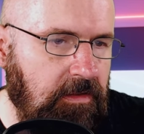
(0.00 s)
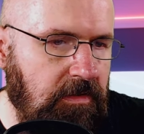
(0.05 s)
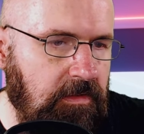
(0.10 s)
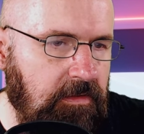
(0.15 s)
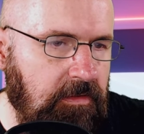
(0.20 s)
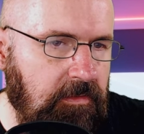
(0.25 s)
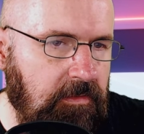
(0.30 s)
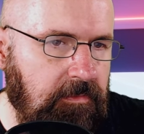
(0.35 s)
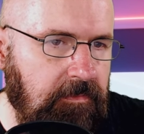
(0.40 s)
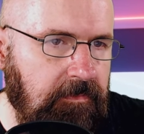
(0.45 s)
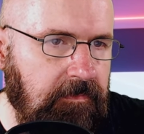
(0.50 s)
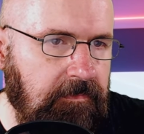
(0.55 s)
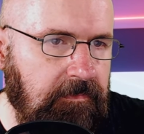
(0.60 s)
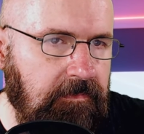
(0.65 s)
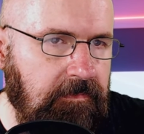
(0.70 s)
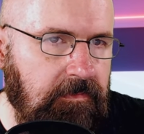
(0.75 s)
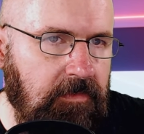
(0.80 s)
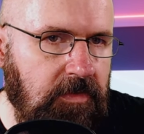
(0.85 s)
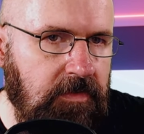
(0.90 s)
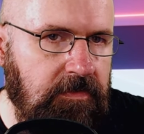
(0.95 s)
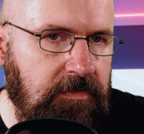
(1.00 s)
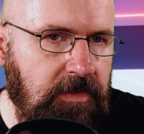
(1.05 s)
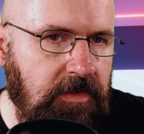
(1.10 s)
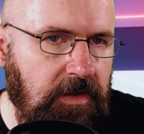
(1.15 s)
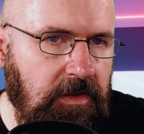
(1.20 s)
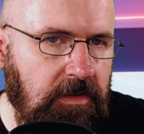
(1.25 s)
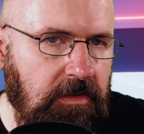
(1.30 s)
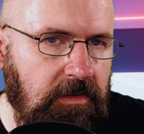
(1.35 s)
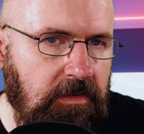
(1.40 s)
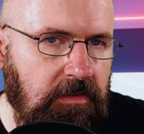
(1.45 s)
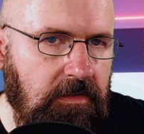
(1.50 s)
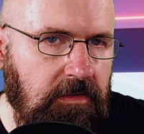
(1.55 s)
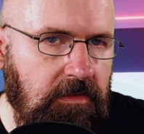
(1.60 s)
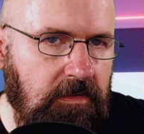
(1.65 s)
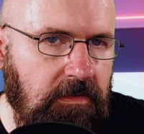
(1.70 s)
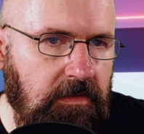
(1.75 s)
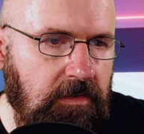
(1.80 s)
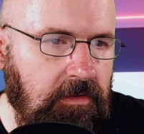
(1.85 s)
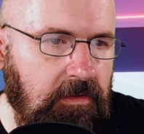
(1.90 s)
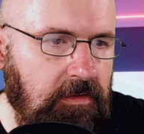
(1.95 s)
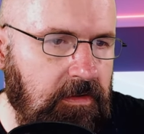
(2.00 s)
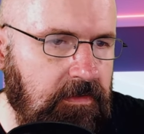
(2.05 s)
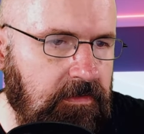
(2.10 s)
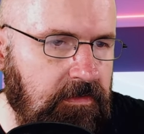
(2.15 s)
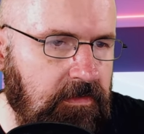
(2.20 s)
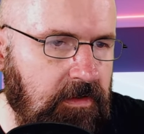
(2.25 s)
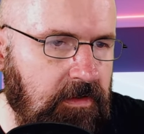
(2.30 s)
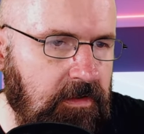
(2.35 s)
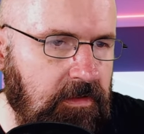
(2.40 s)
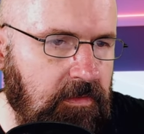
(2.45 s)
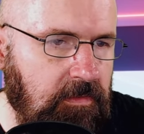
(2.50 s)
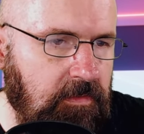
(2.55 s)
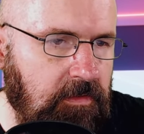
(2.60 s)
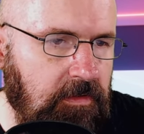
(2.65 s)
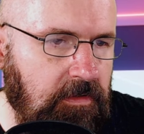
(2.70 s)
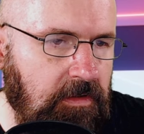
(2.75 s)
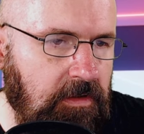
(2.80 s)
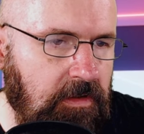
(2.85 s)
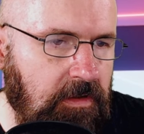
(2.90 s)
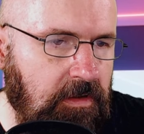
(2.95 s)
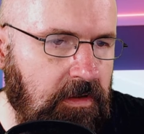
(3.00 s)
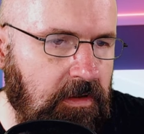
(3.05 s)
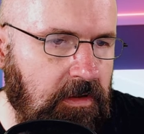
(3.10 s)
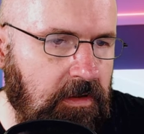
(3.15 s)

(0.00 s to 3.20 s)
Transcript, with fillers: Um, one second. No, that's the other one.